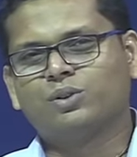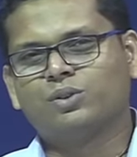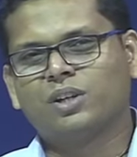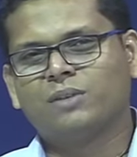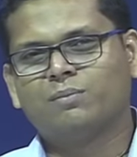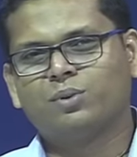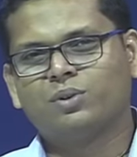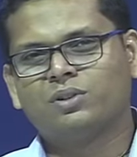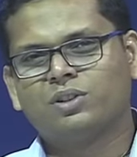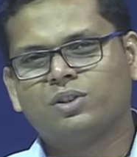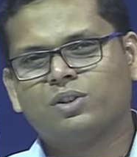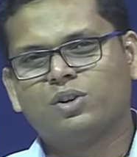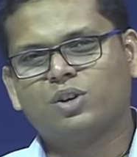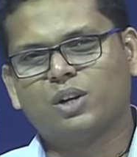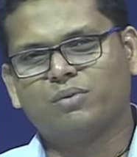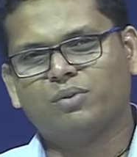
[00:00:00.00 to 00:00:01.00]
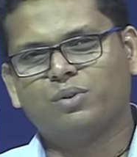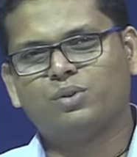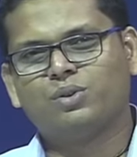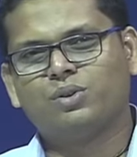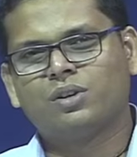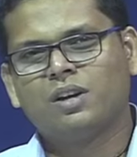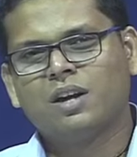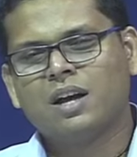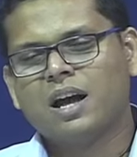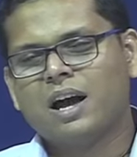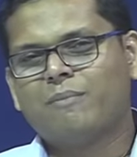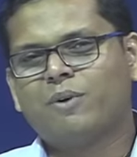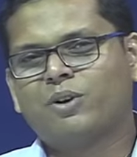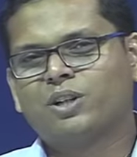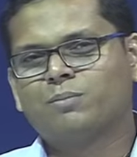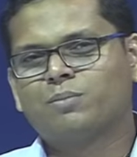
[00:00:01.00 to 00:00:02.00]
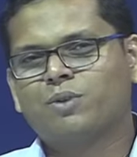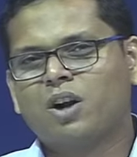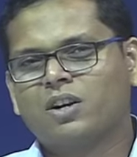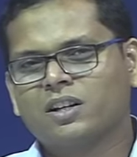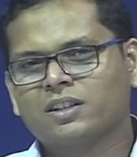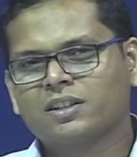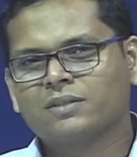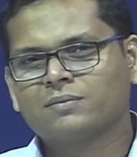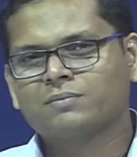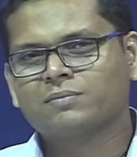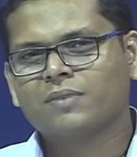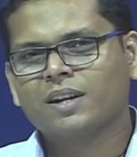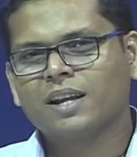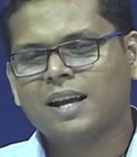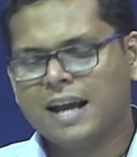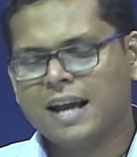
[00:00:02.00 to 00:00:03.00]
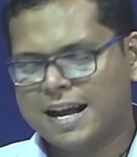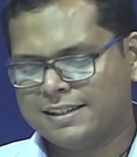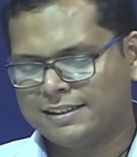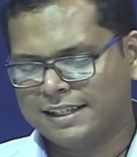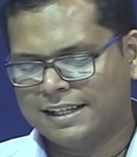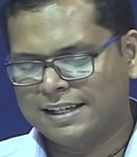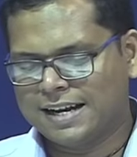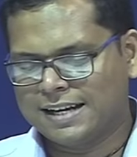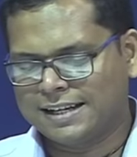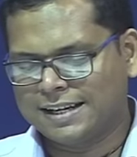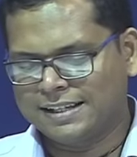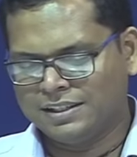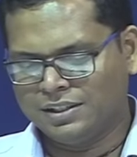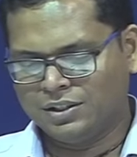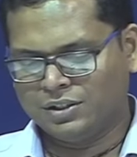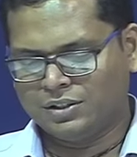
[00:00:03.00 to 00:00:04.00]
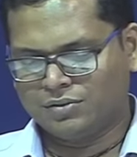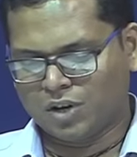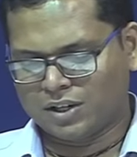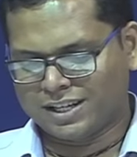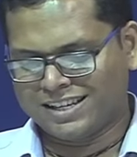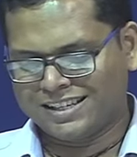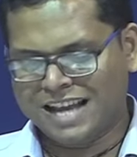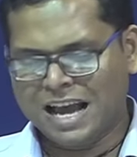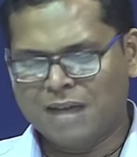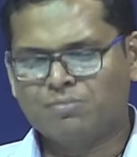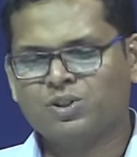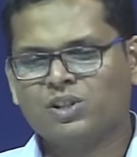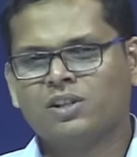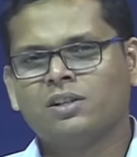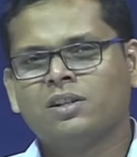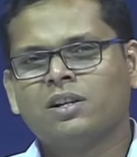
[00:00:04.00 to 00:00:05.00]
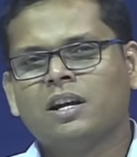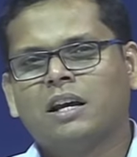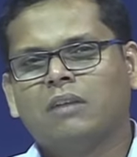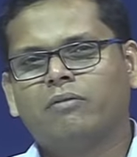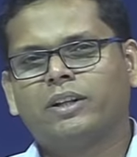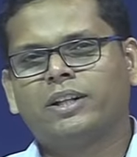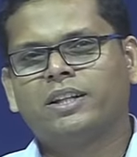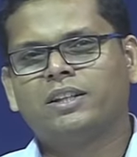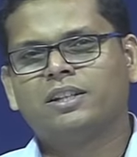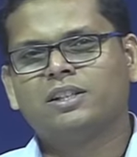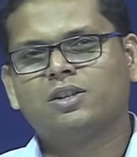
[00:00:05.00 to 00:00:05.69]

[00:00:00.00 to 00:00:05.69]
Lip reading: You can put your reviews about the product, and there again one can capture whether